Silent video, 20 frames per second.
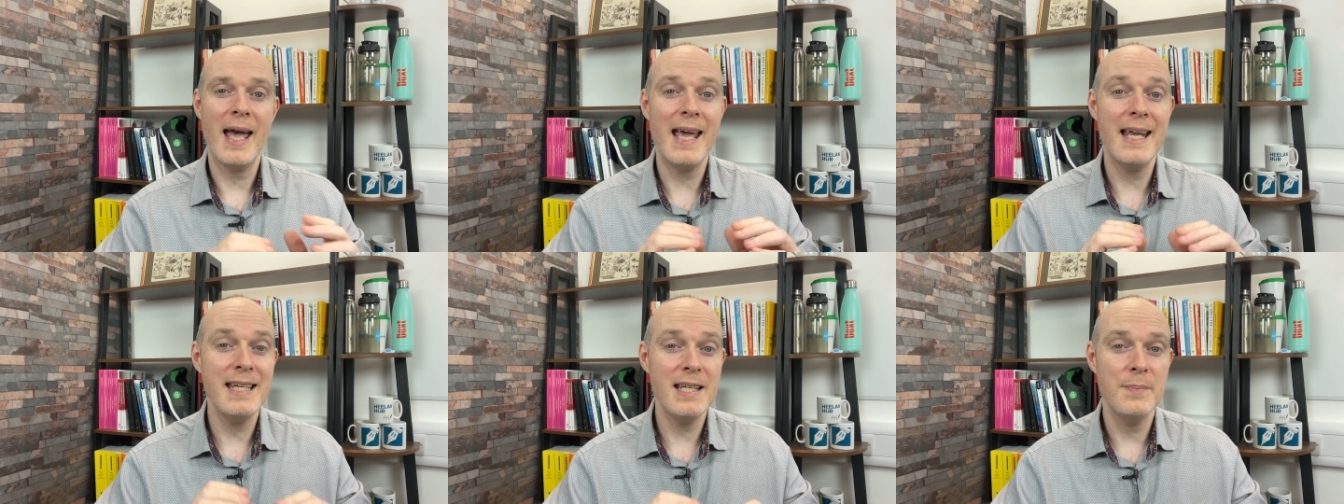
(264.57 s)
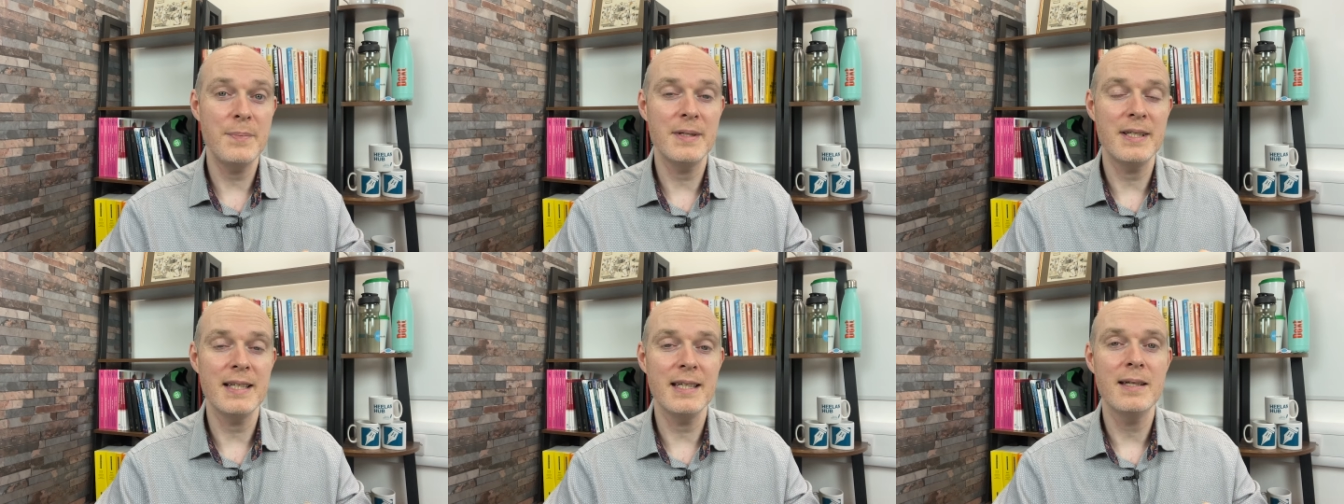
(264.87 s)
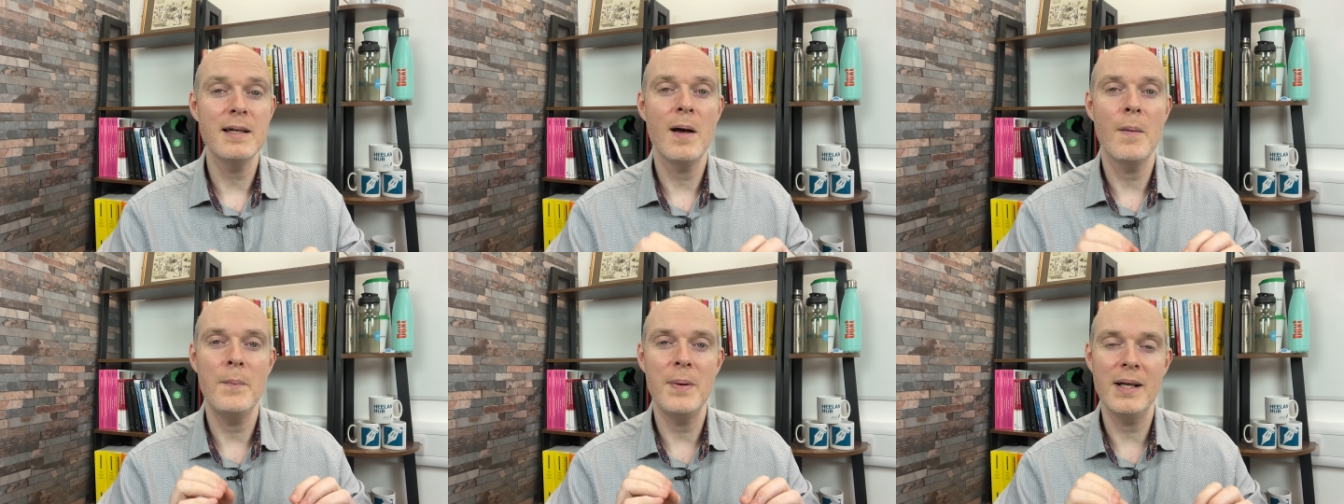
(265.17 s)

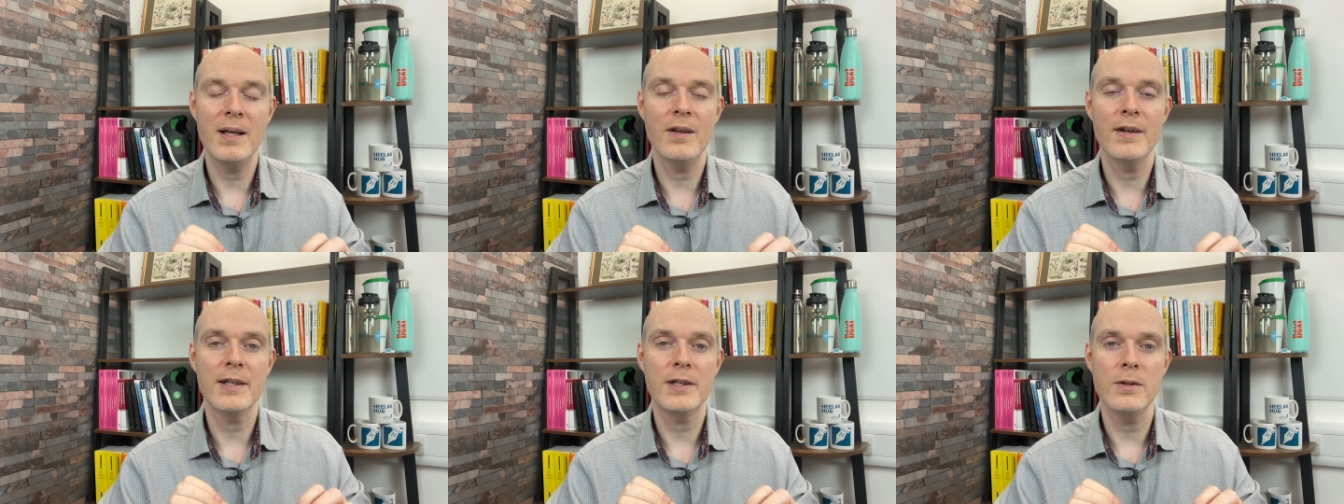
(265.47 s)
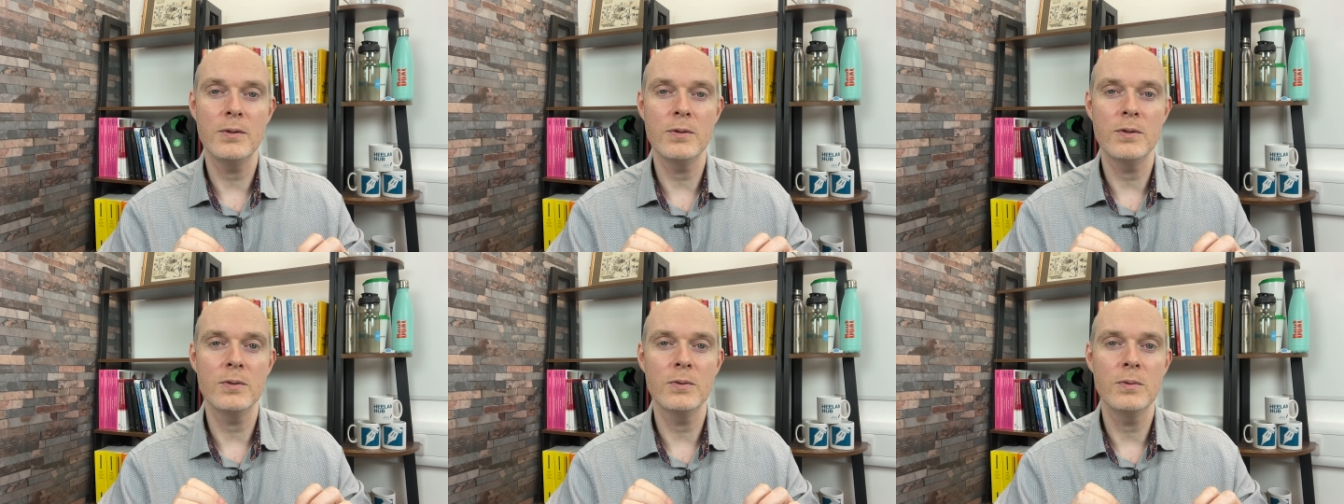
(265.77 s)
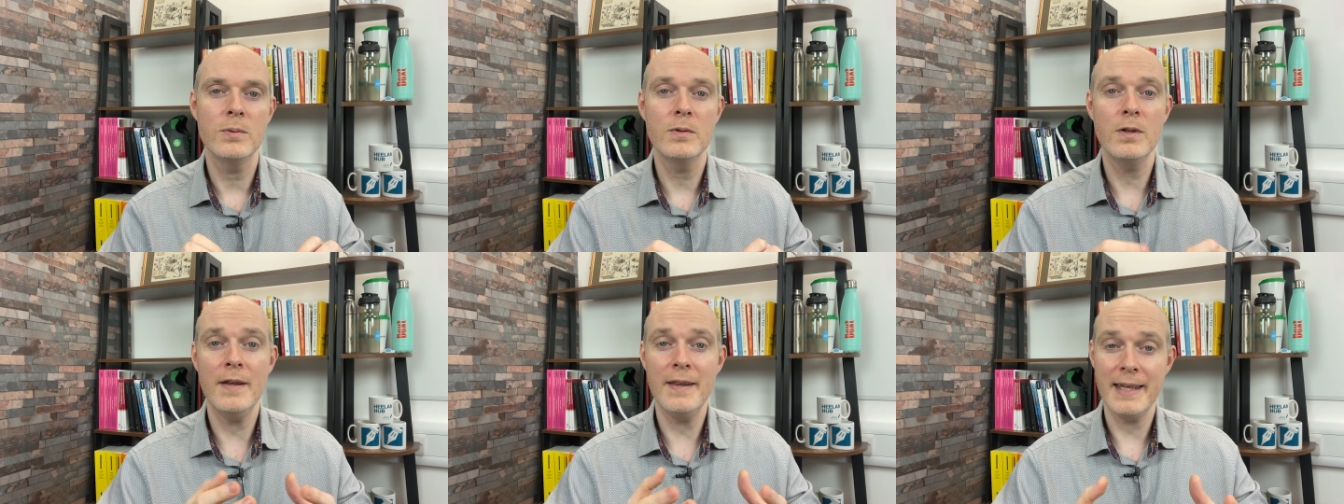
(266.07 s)
anybody, a bit like
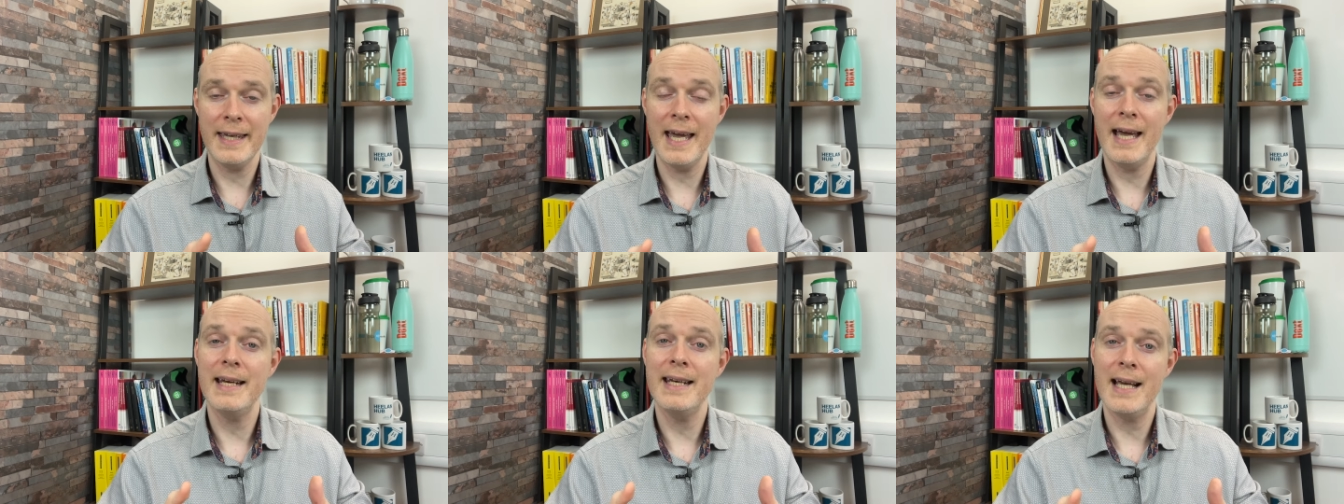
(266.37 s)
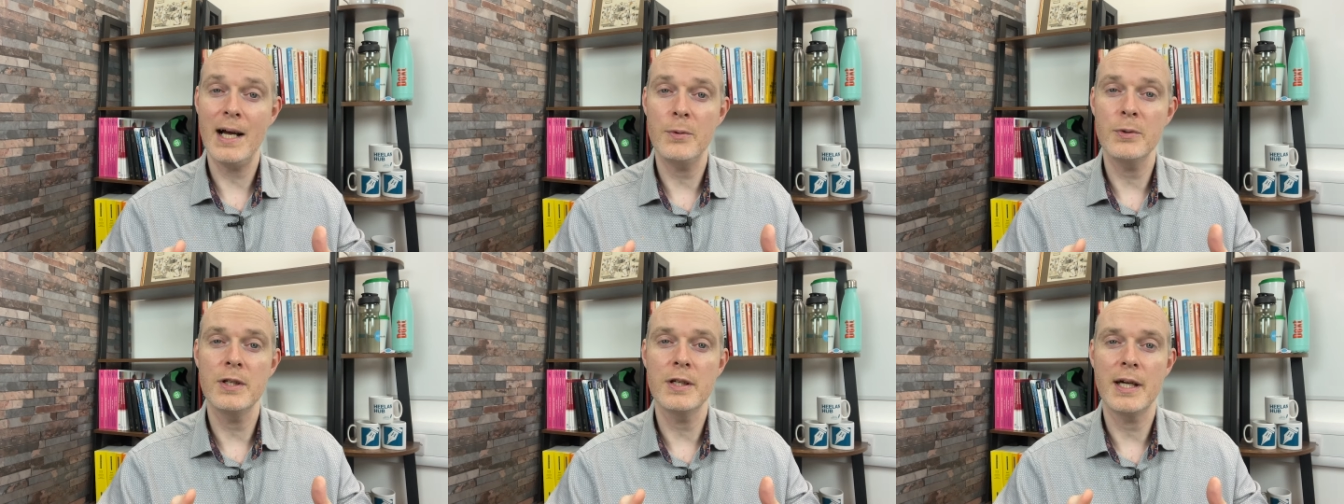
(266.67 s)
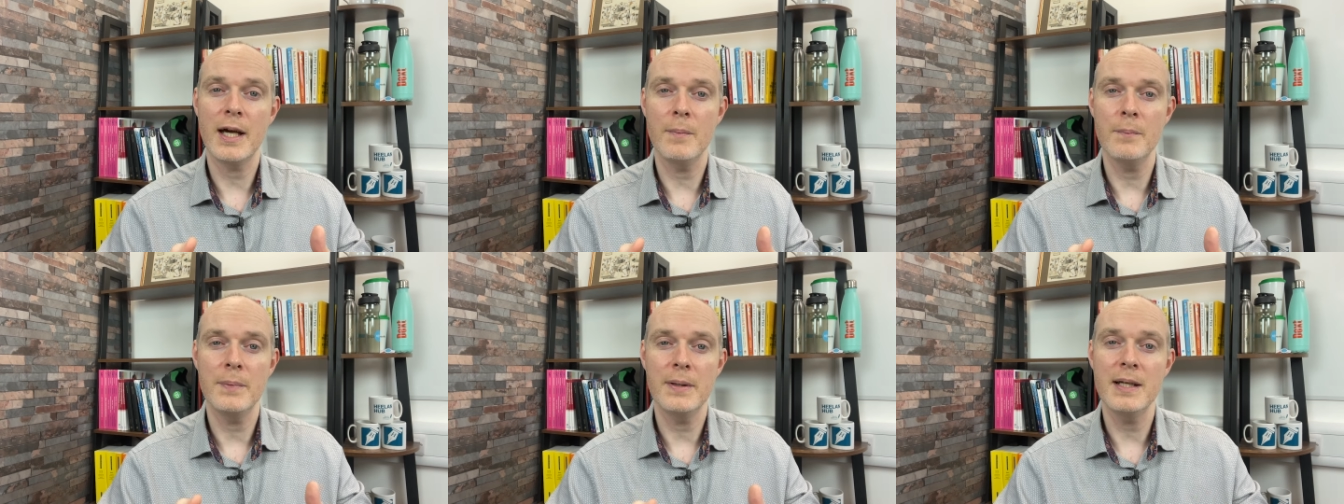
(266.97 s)
Google, like they can now in your
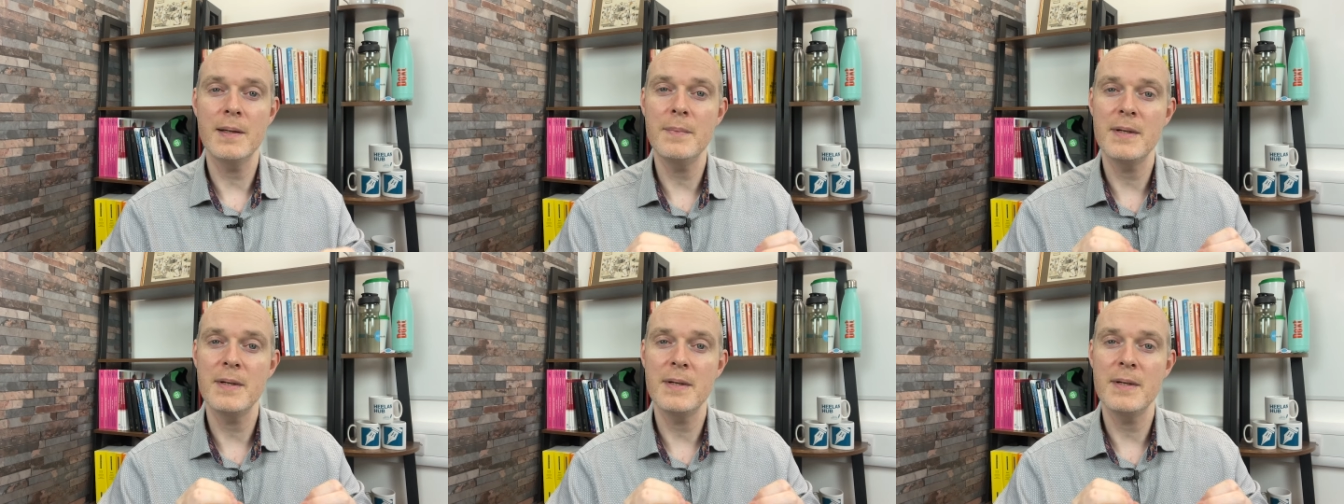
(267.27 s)
company,